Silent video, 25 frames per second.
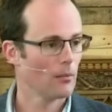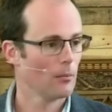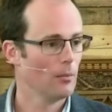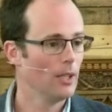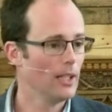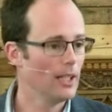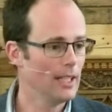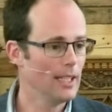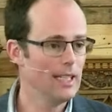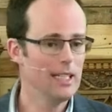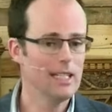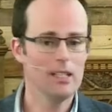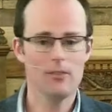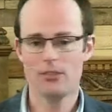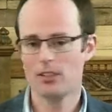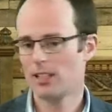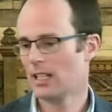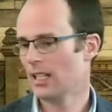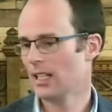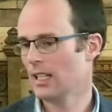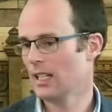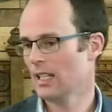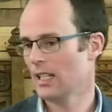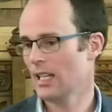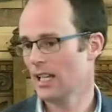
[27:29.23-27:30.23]
But
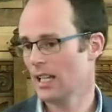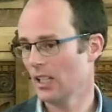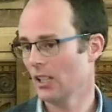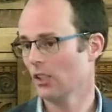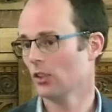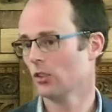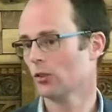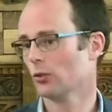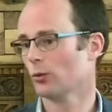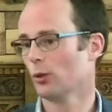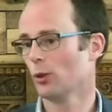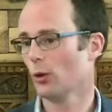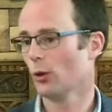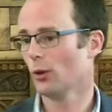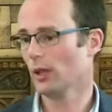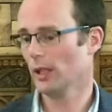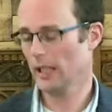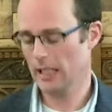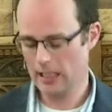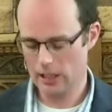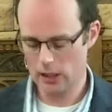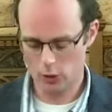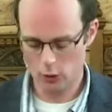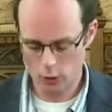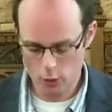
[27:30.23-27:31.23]
even in his role,
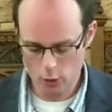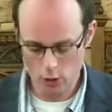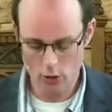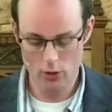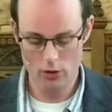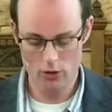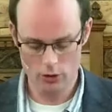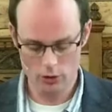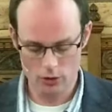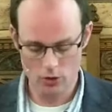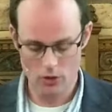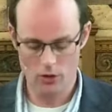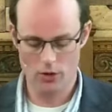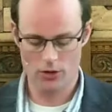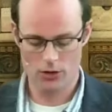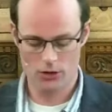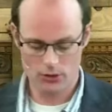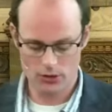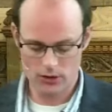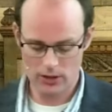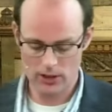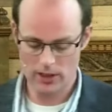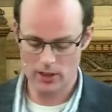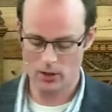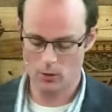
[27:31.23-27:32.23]
he could
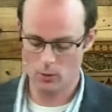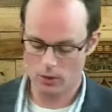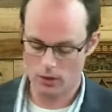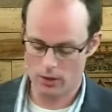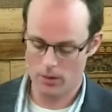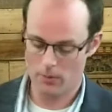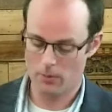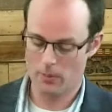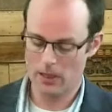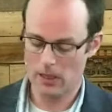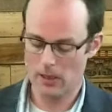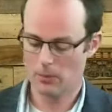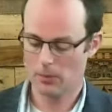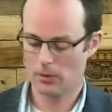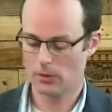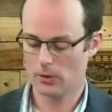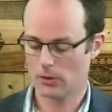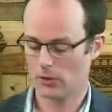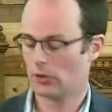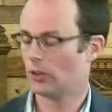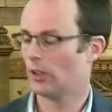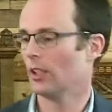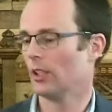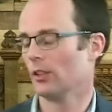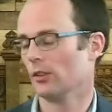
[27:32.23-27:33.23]
not deal with the
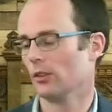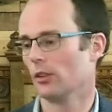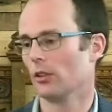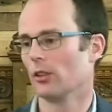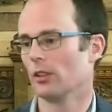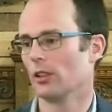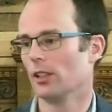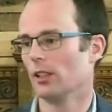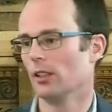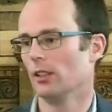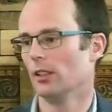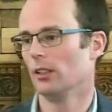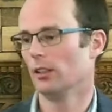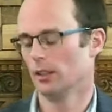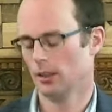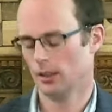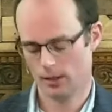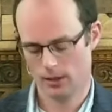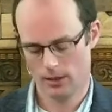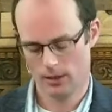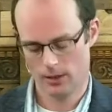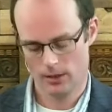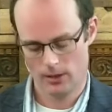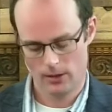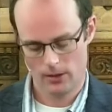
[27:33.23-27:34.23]
people's sin, could he?
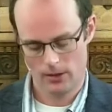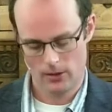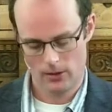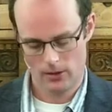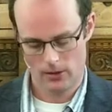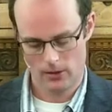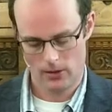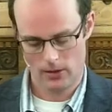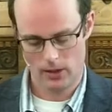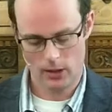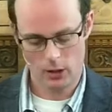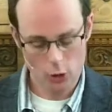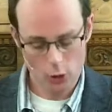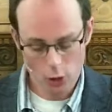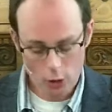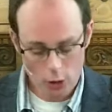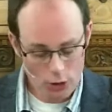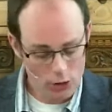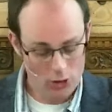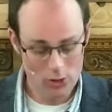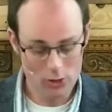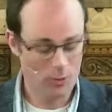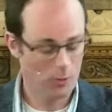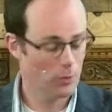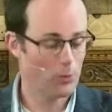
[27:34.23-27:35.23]
He
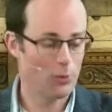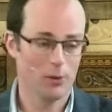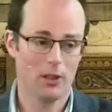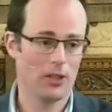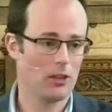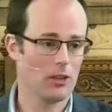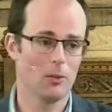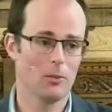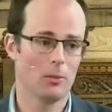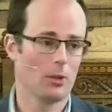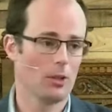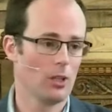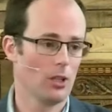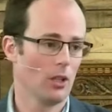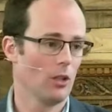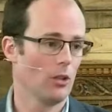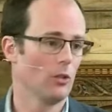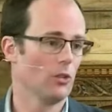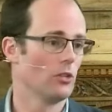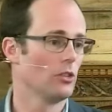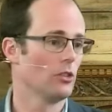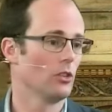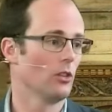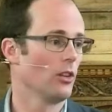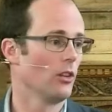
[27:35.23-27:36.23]
couldn't bring them
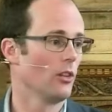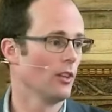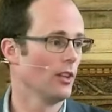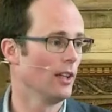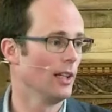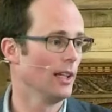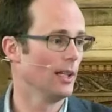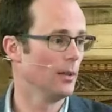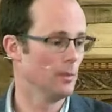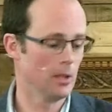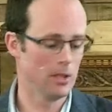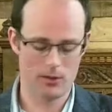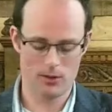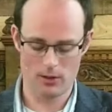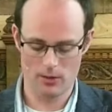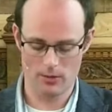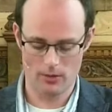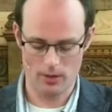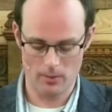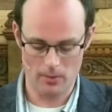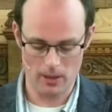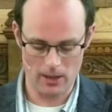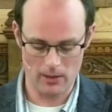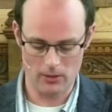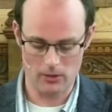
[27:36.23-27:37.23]
closer than the limits
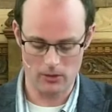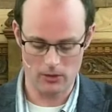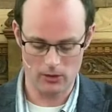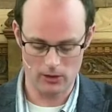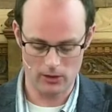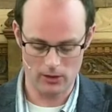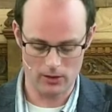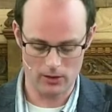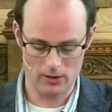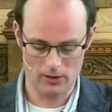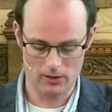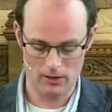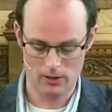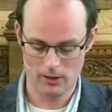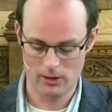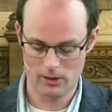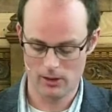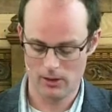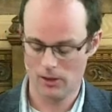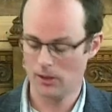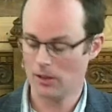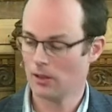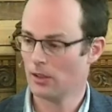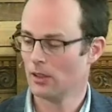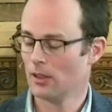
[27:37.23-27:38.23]
of the mountain.
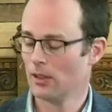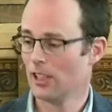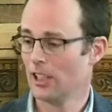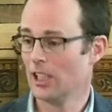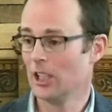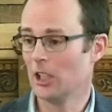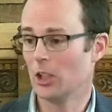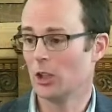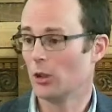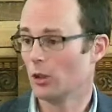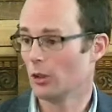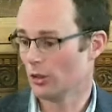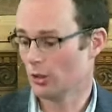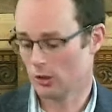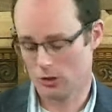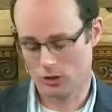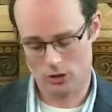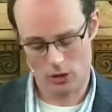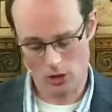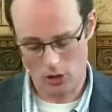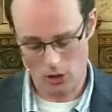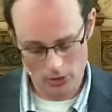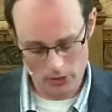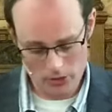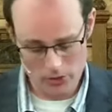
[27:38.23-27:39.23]
He
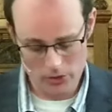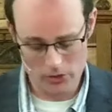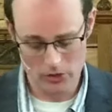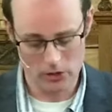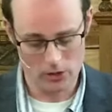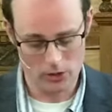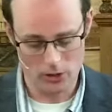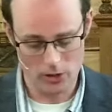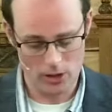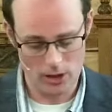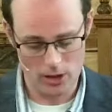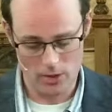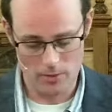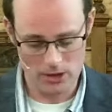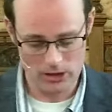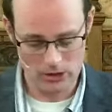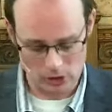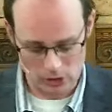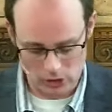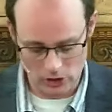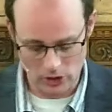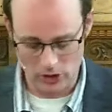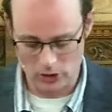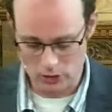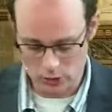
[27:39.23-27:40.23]
couldn't consecrate them in
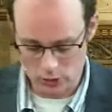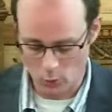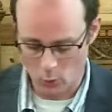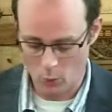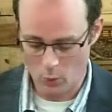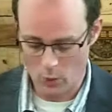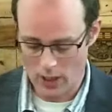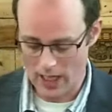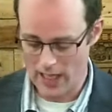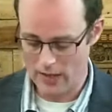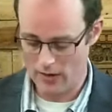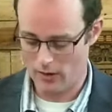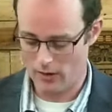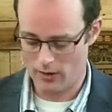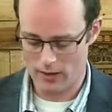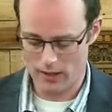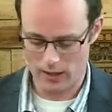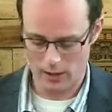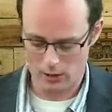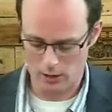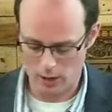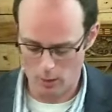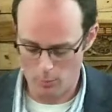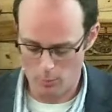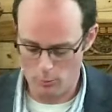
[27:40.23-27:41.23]
such a way that
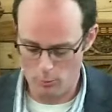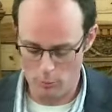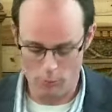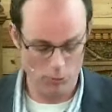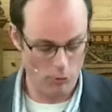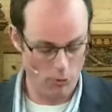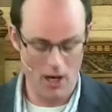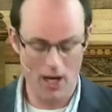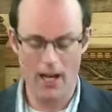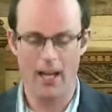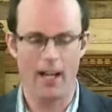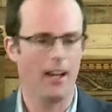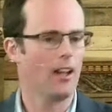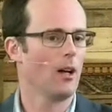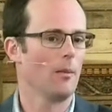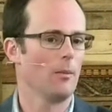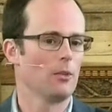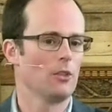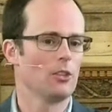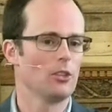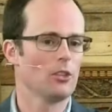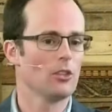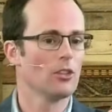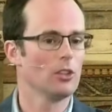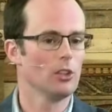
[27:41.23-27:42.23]
they could come right
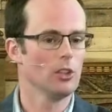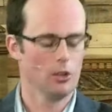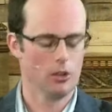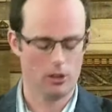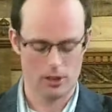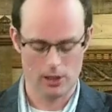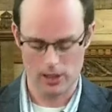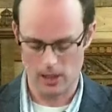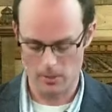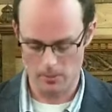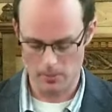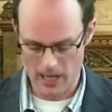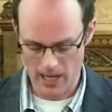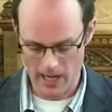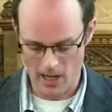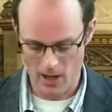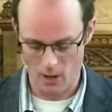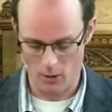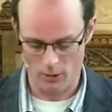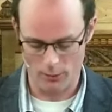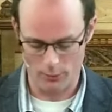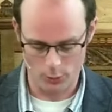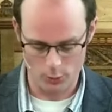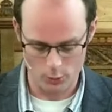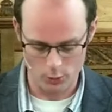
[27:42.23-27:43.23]
up to the nuclear
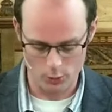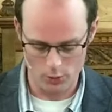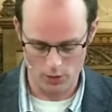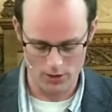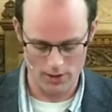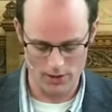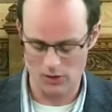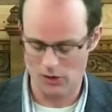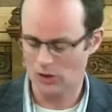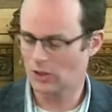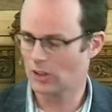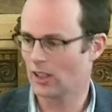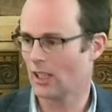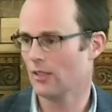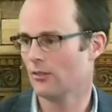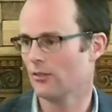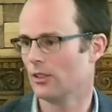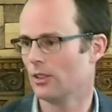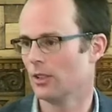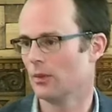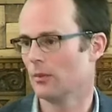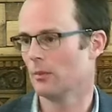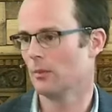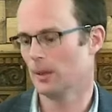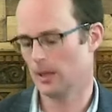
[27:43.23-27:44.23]
power of God in
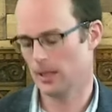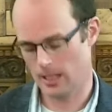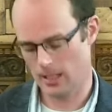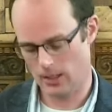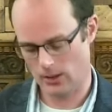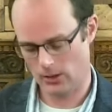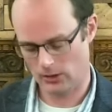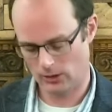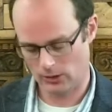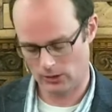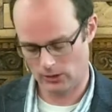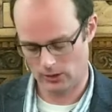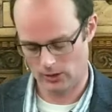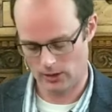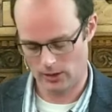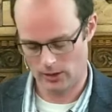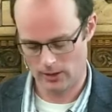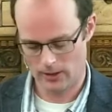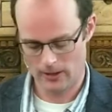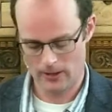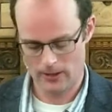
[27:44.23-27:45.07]
safety and peace.